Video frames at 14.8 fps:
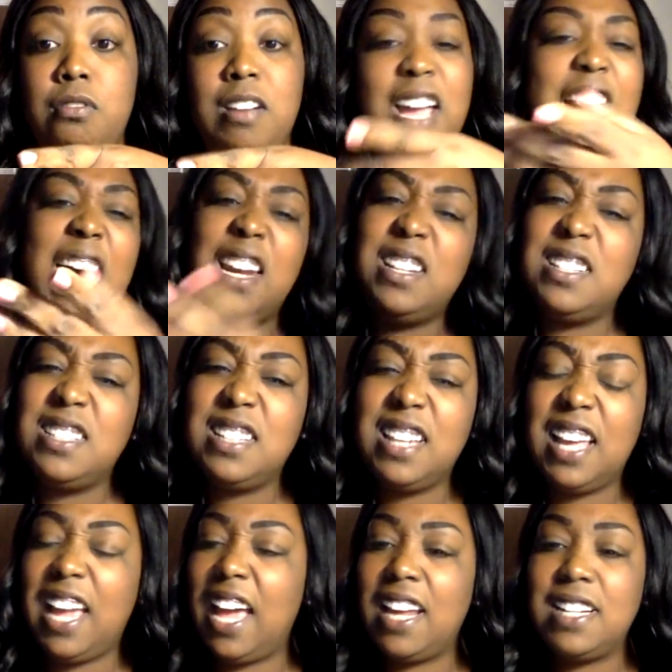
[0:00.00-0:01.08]
how does
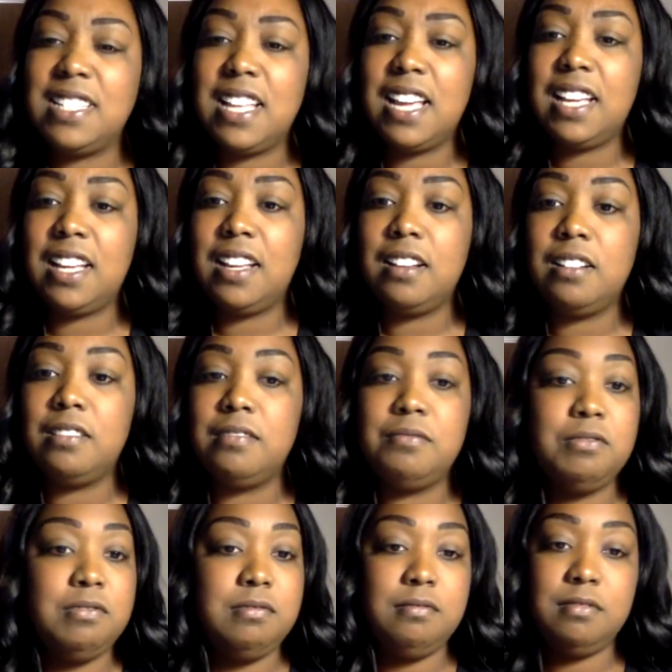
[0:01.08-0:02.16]
that go?
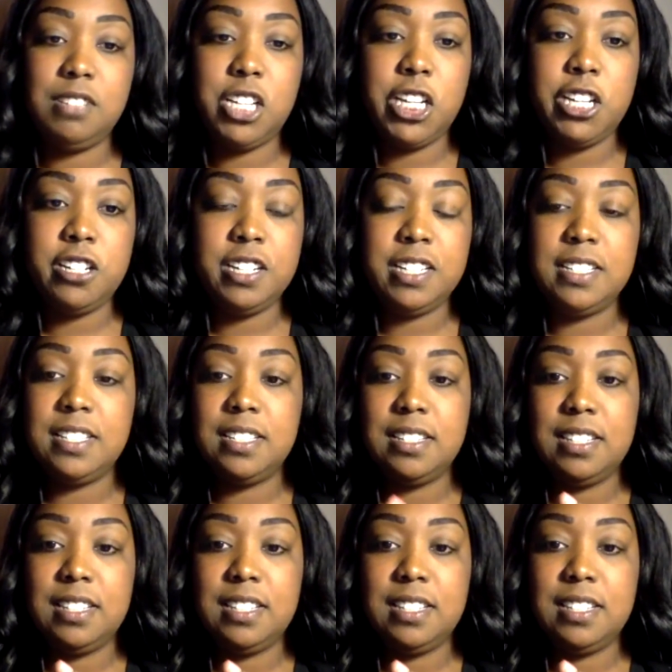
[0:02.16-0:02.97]
Curious.